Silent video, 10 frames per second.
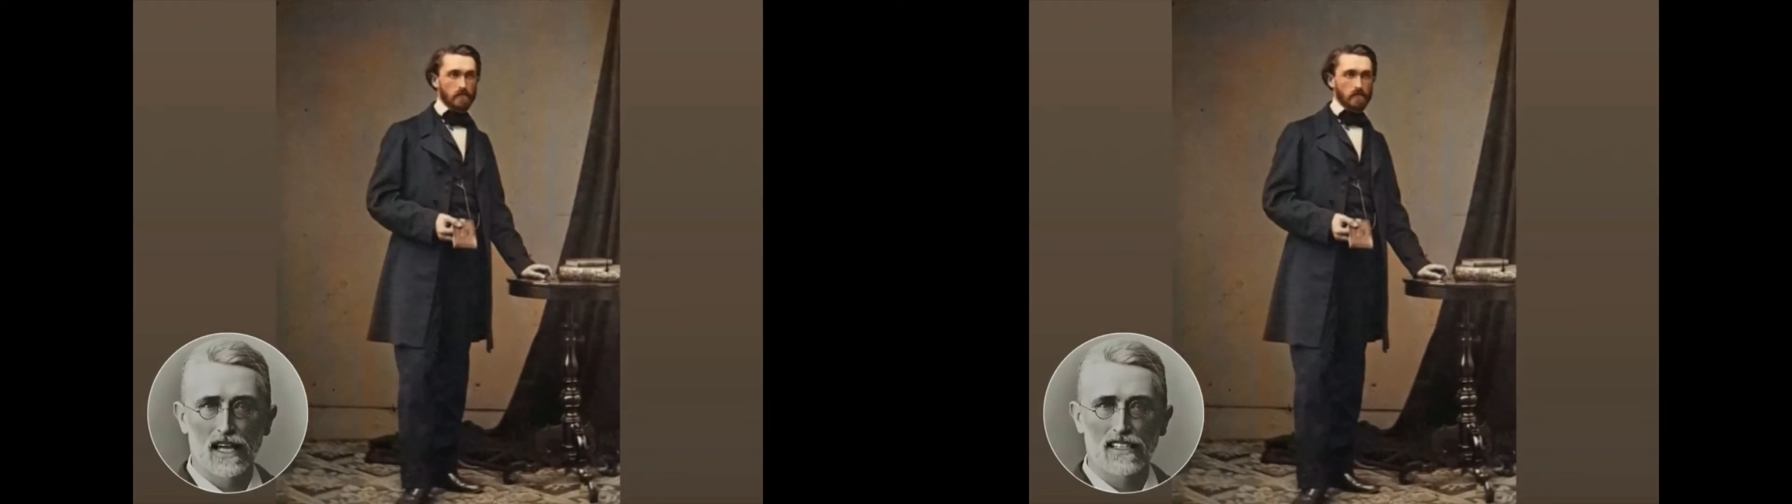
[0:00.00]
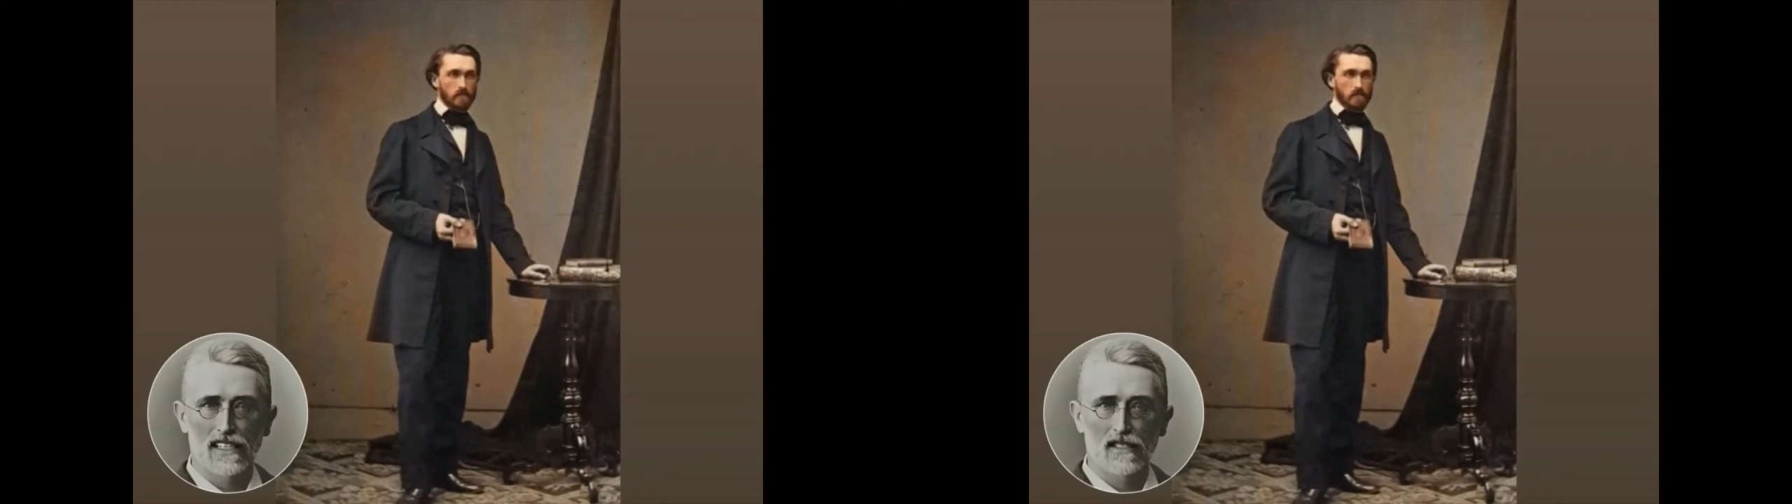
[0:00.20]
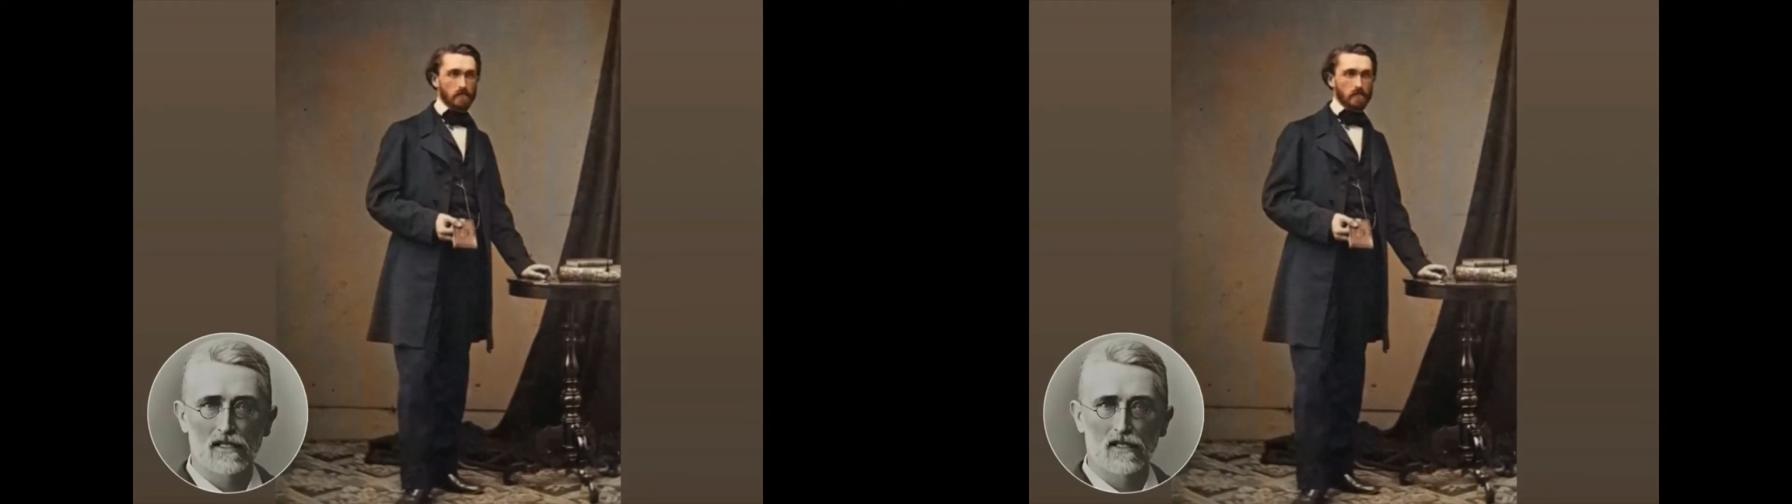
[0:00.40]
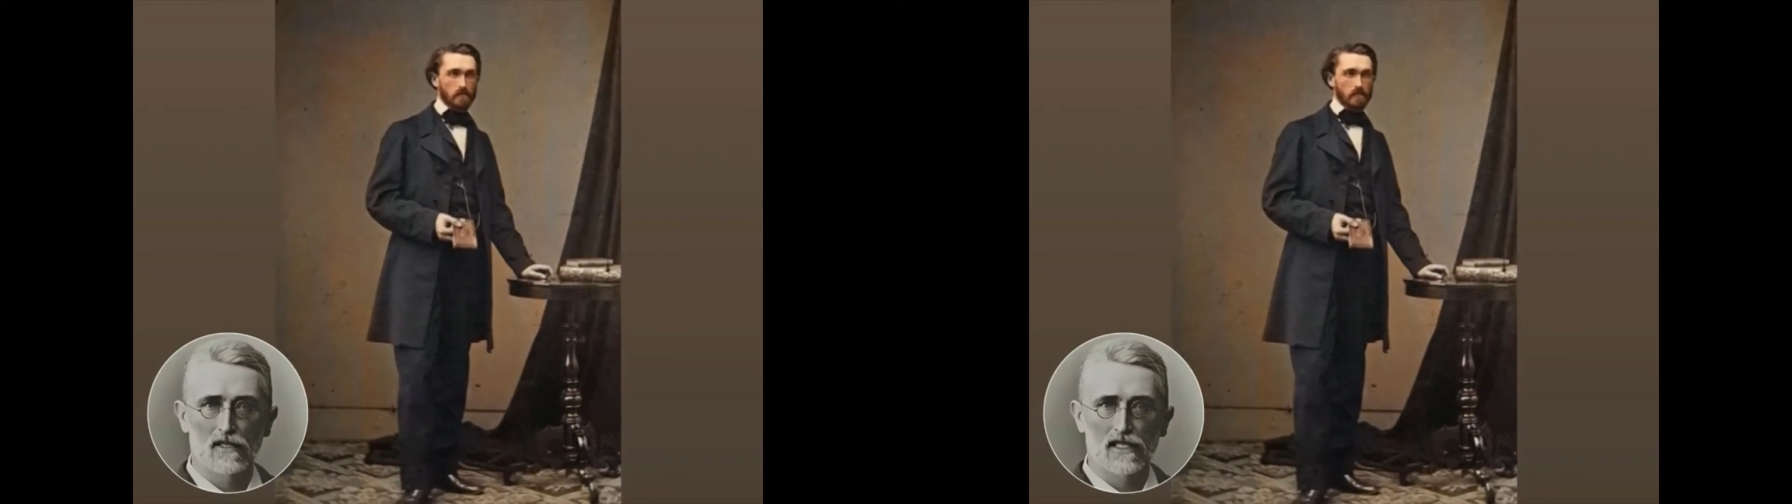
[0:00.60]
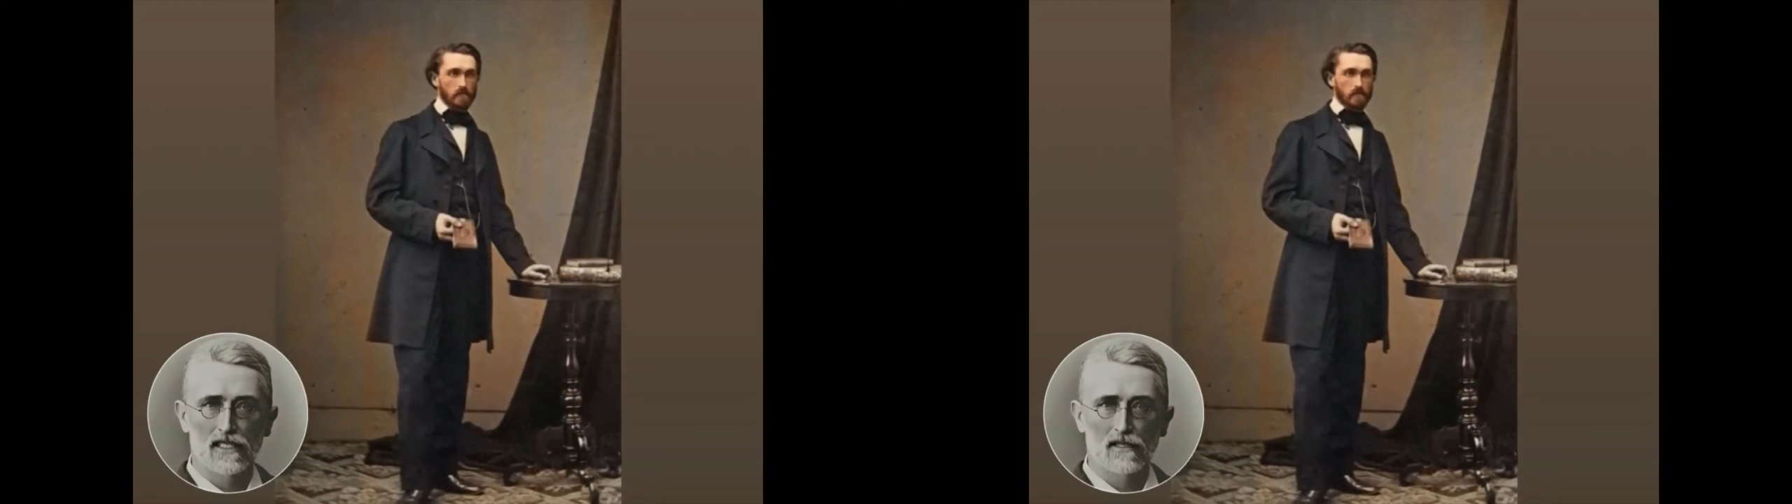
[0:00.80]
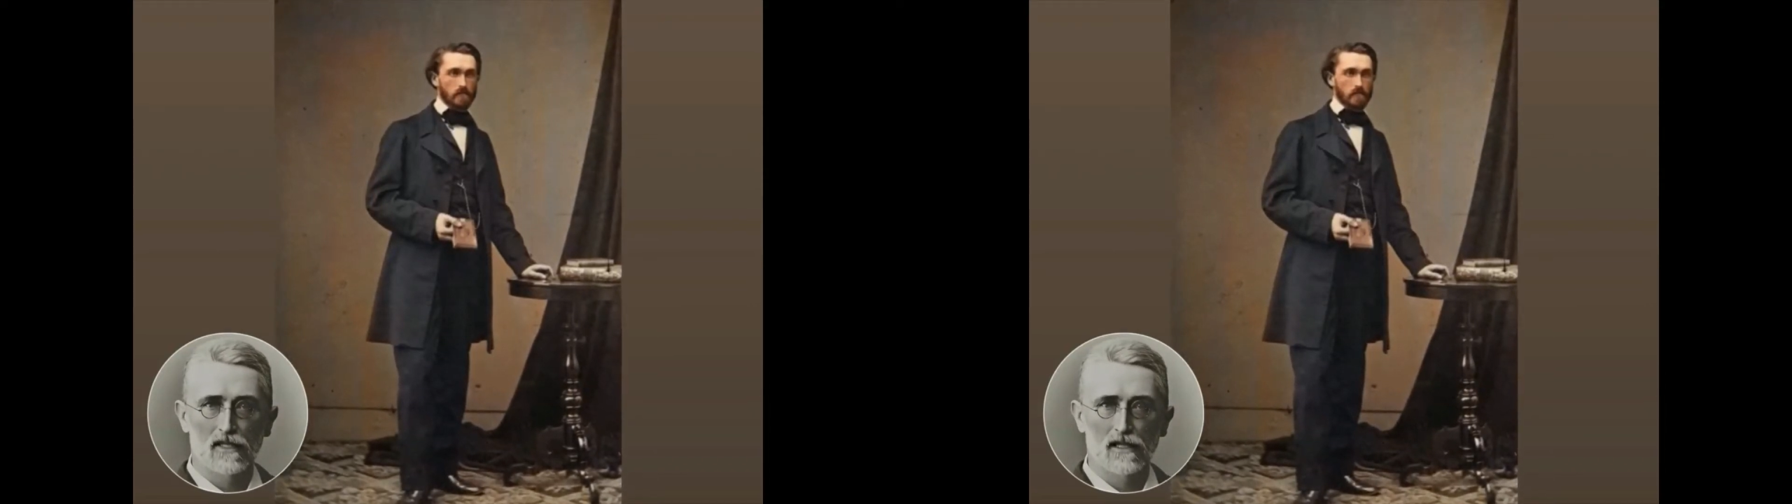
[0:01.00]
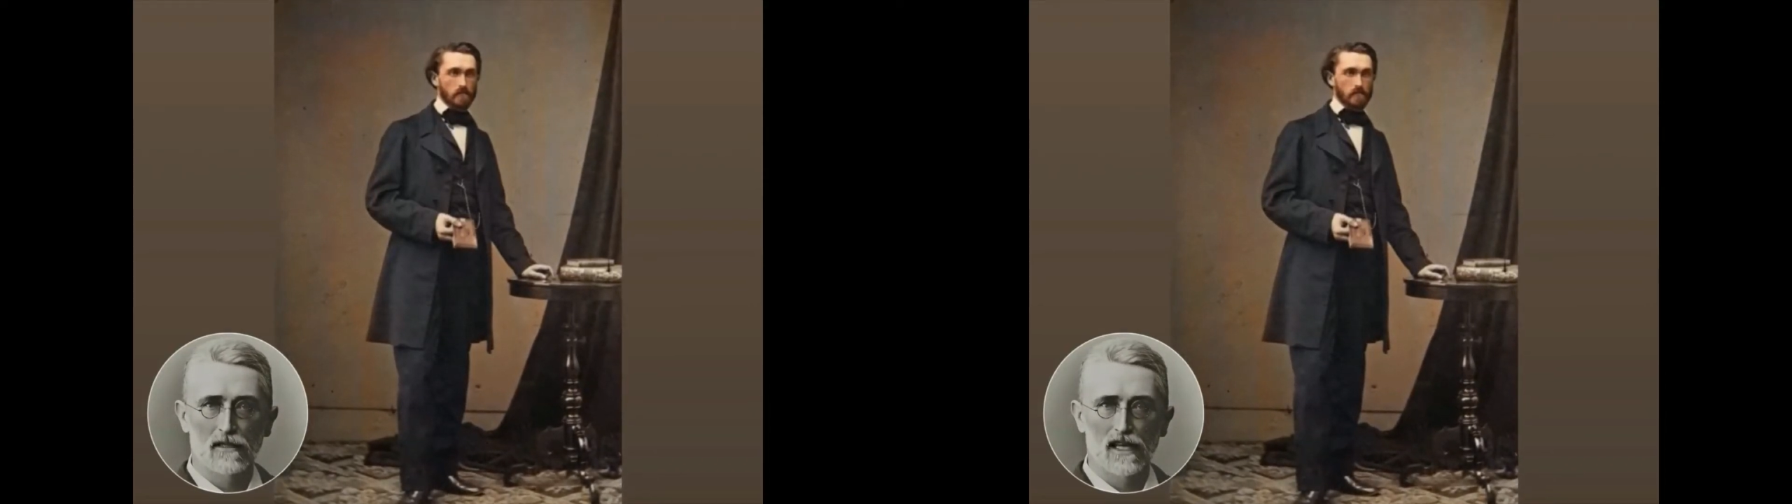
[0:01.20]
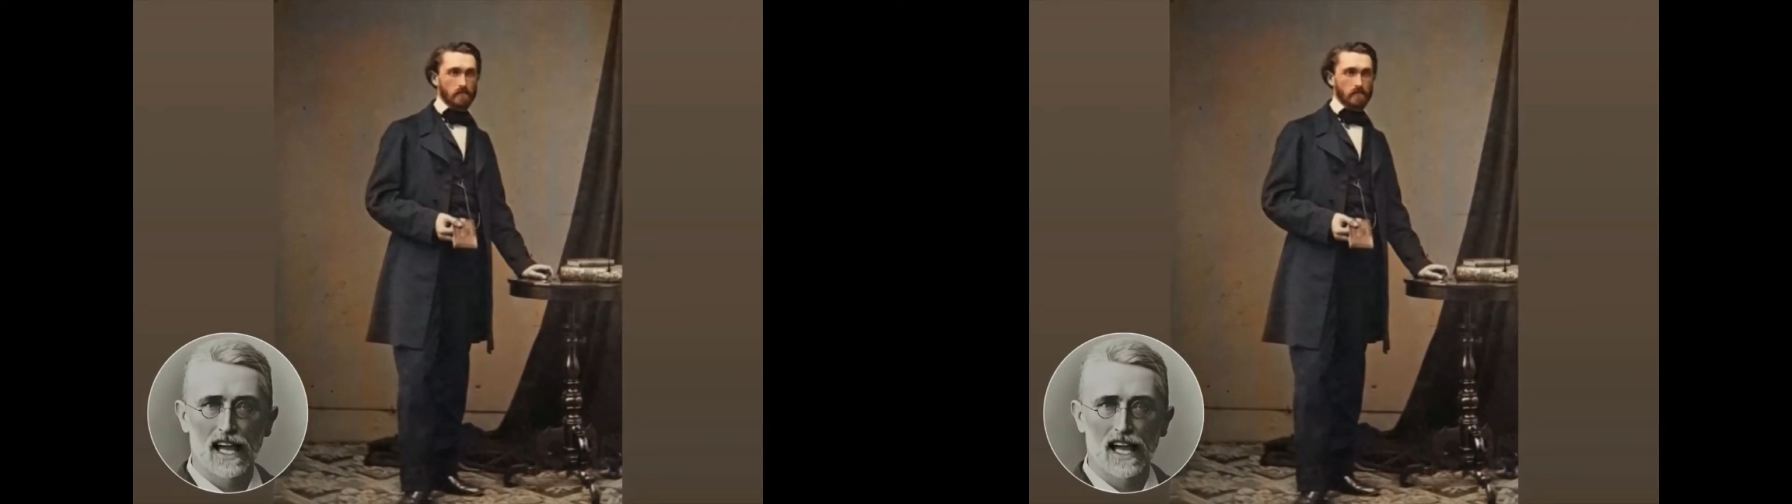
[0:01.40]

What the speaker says: 1857,